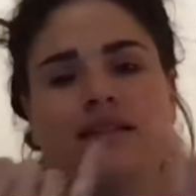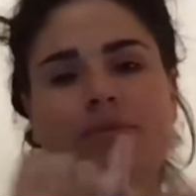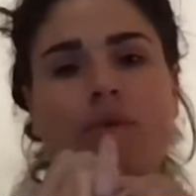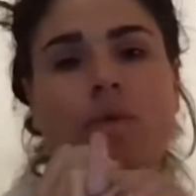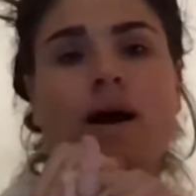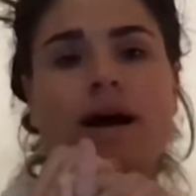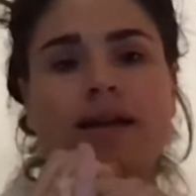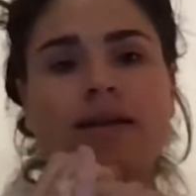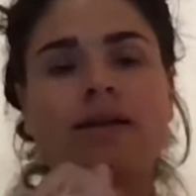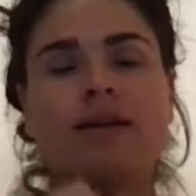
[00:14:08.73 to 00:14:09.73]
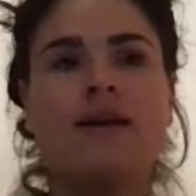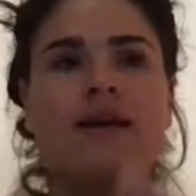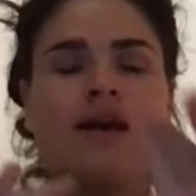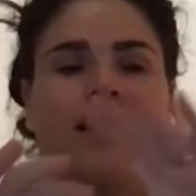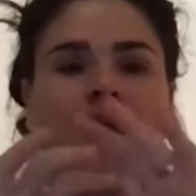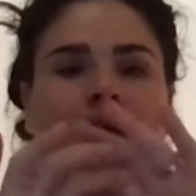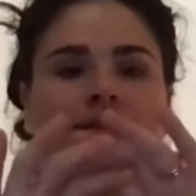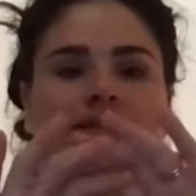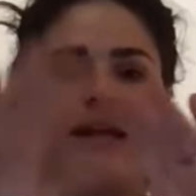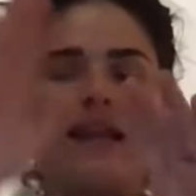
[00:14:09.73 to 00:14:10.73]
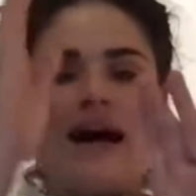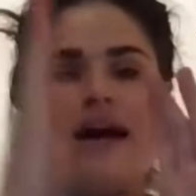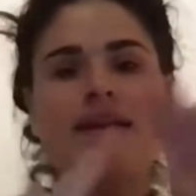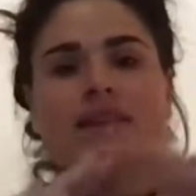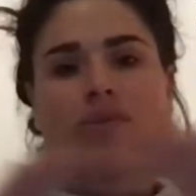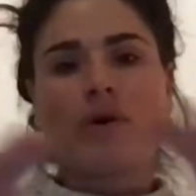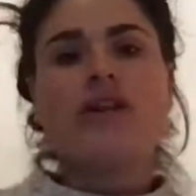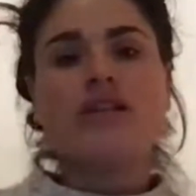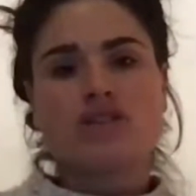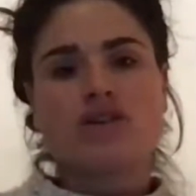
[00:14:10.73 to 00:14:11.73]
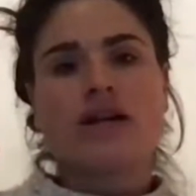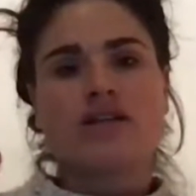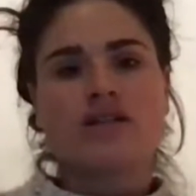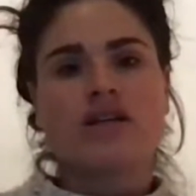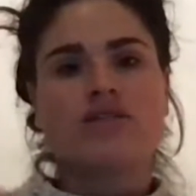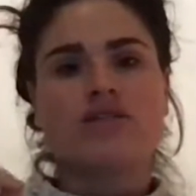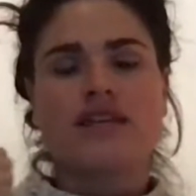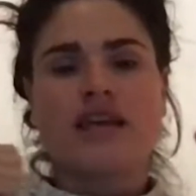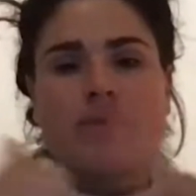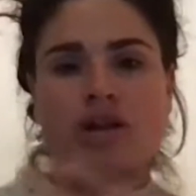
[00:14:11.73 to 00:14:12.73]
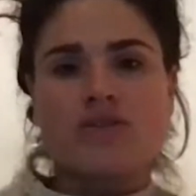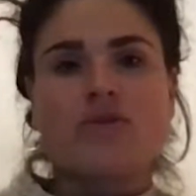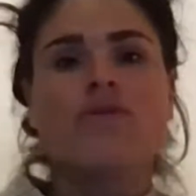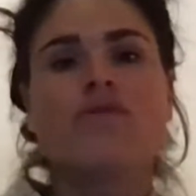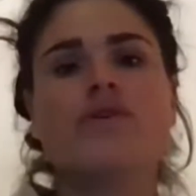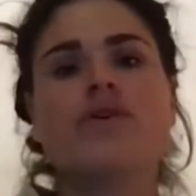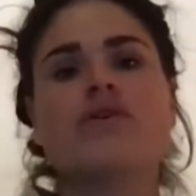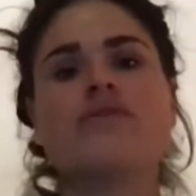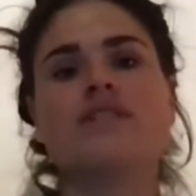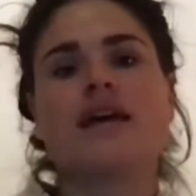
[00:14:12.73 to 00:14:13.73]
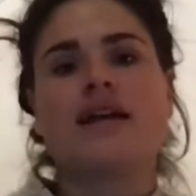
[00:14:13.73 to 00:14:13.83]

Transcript: Number one, it's aligning the bony structure to take pressure off nerves